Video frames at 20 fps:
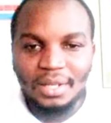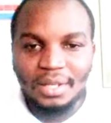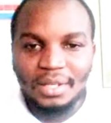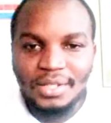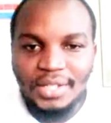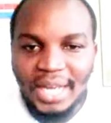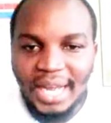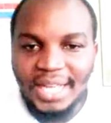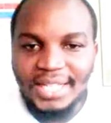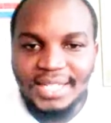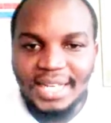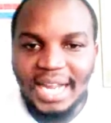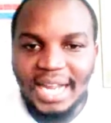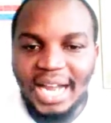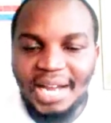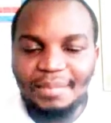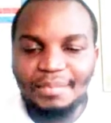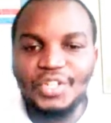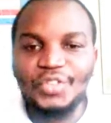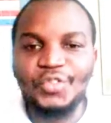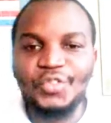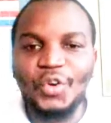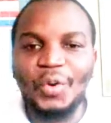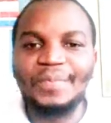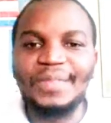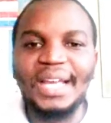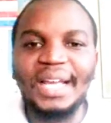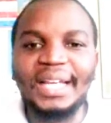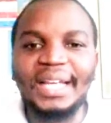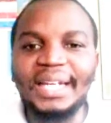Church comes
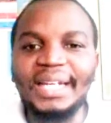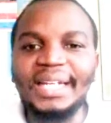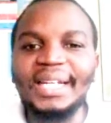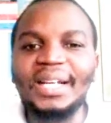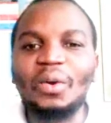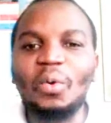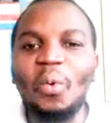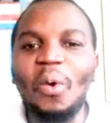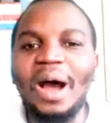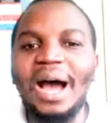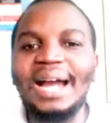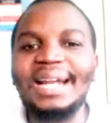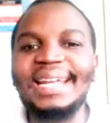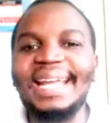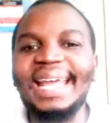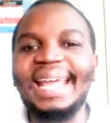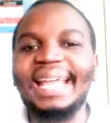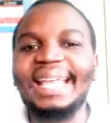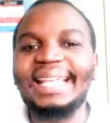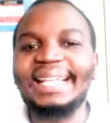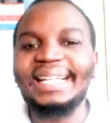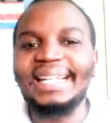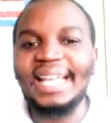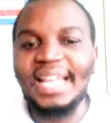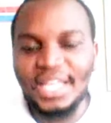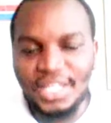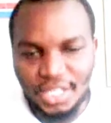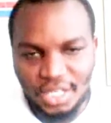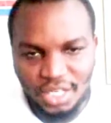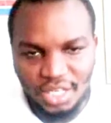from the Greek word
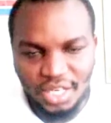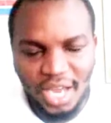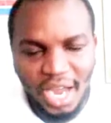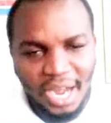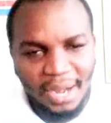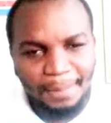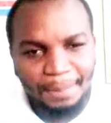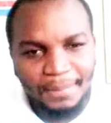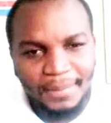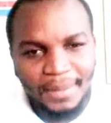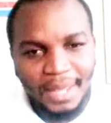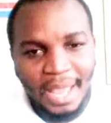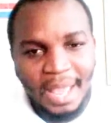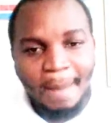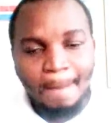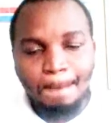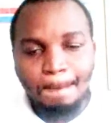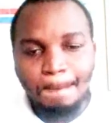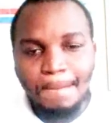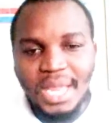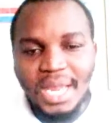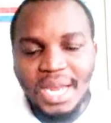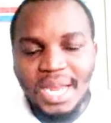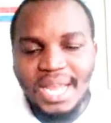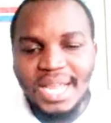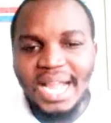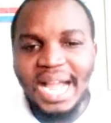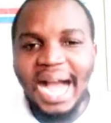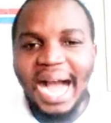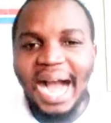ekklesia,
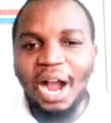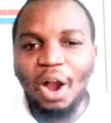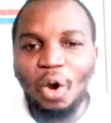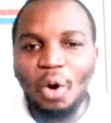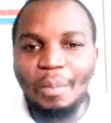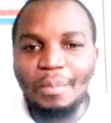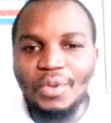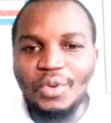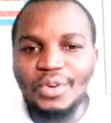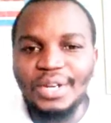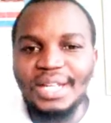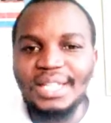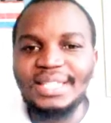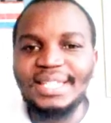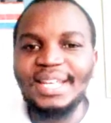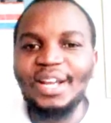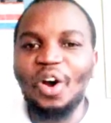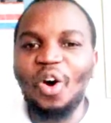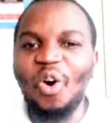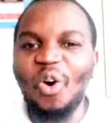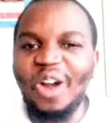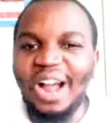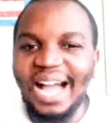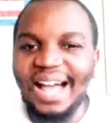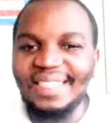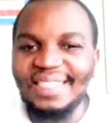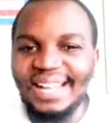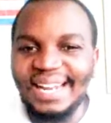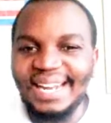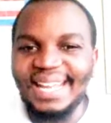meaning a community or
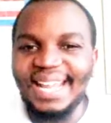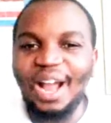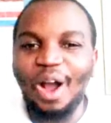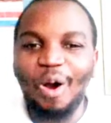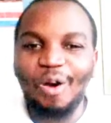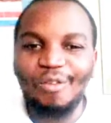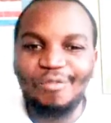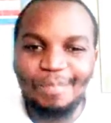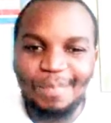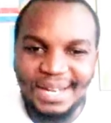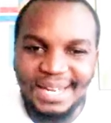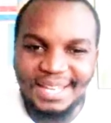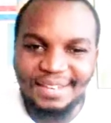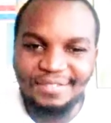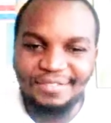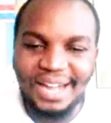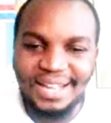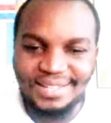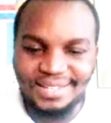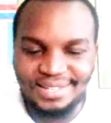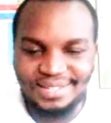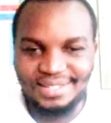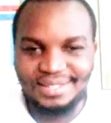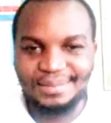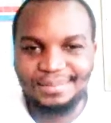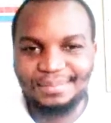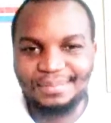gathering of believers.